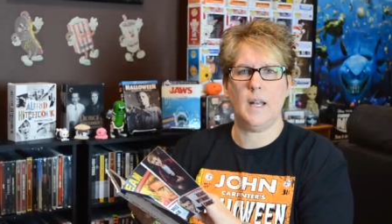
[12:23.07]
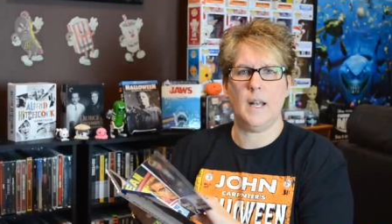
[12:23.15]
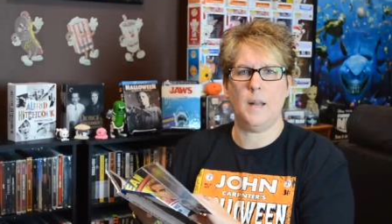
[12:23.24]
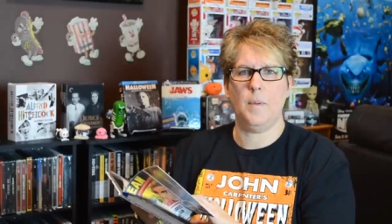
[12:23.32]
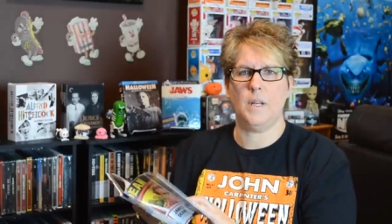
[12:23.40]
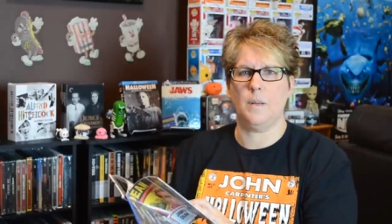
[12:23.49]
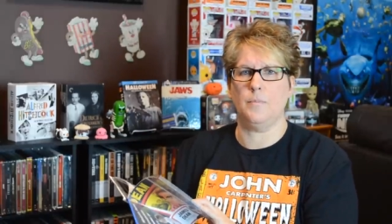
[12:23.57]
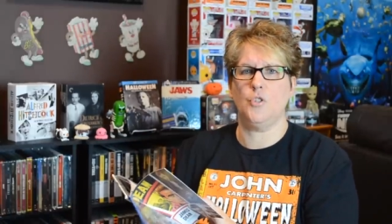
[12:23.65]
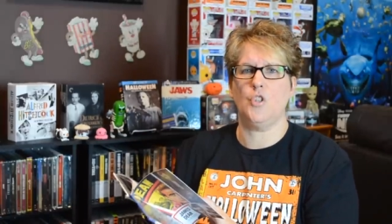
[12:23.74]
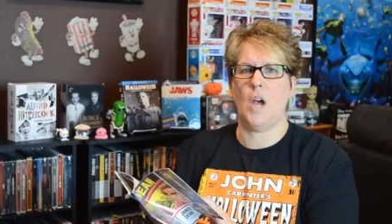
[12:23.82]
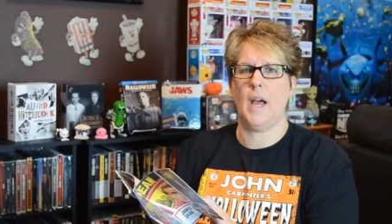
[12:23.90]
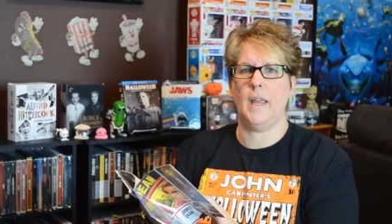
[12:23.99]
and I picked up
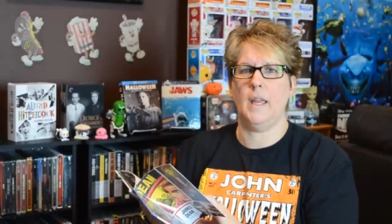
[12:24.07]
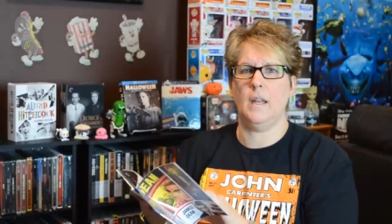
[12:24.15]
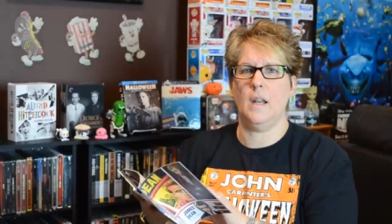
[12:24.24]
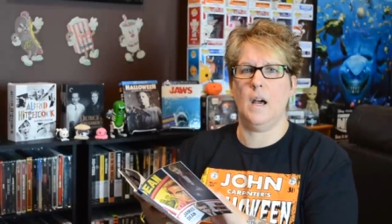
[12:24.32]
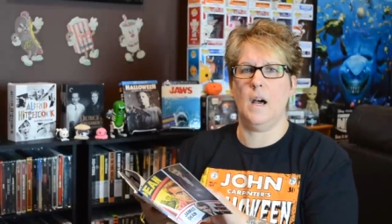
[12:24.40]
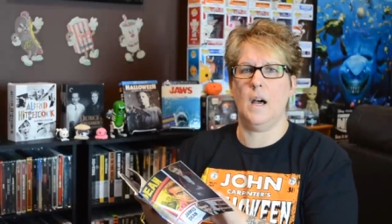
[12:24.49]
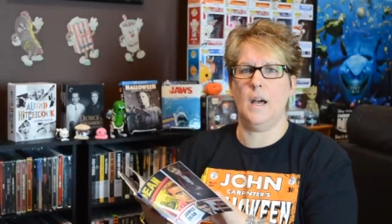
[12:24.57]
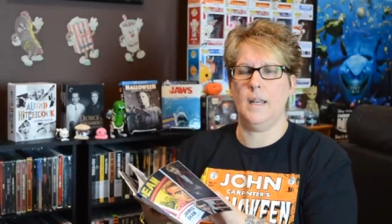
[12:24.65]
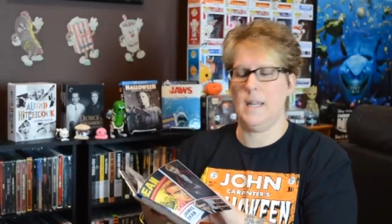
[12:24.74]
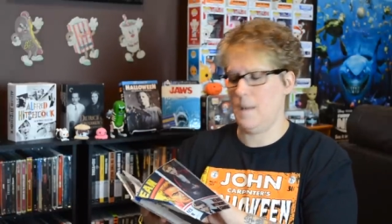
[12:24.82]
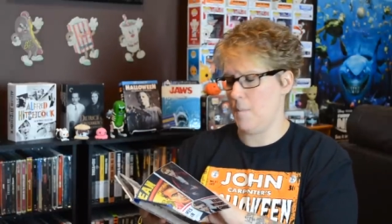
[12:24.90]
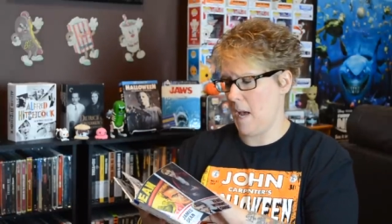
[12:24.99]
Giant on
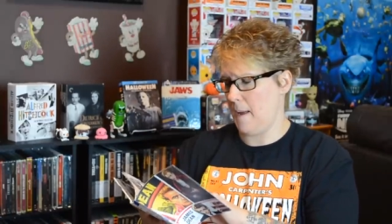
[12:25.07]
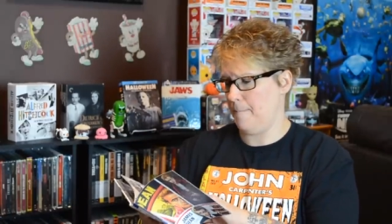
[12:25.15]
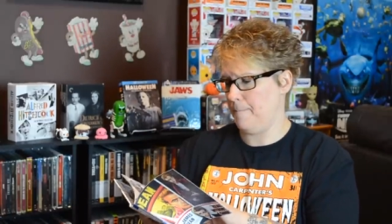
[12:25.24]
eBay.